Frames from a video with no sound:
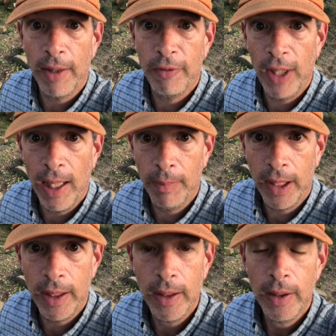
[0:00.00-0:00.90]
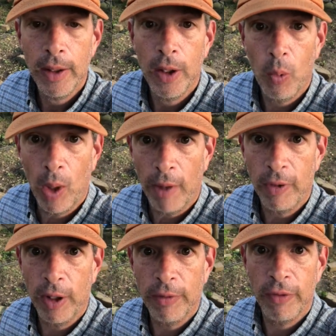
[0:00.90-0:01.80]
family, what I've
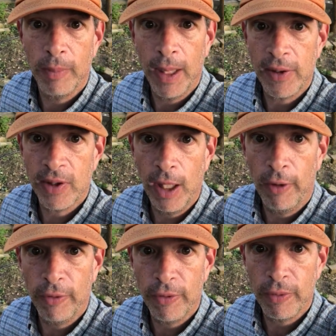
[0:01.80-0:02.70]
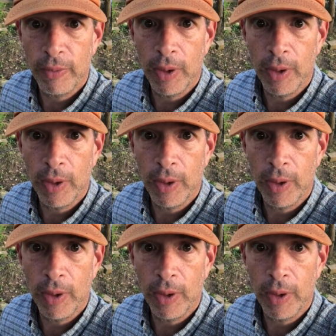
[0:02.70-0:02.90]
learned from myself,